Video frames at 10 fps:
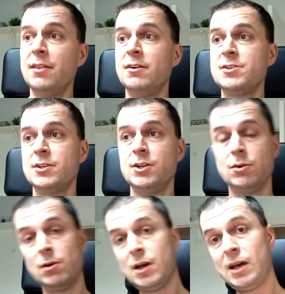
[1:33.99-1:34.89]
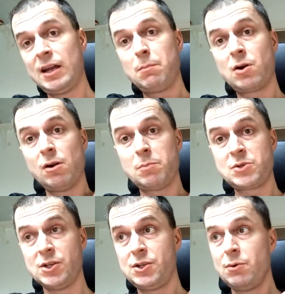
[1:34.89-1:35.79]
And there's a new
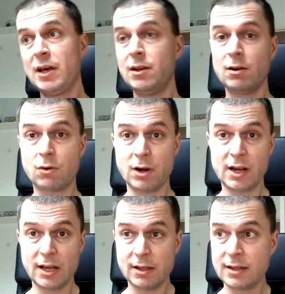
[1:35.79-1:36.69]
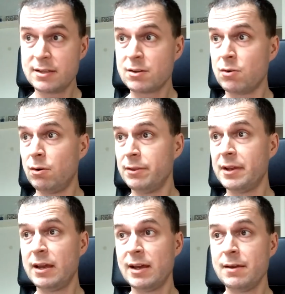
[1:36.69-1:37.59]
libcurl option too, then accordingly, that's
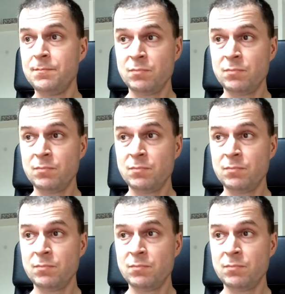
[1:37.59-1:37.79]
called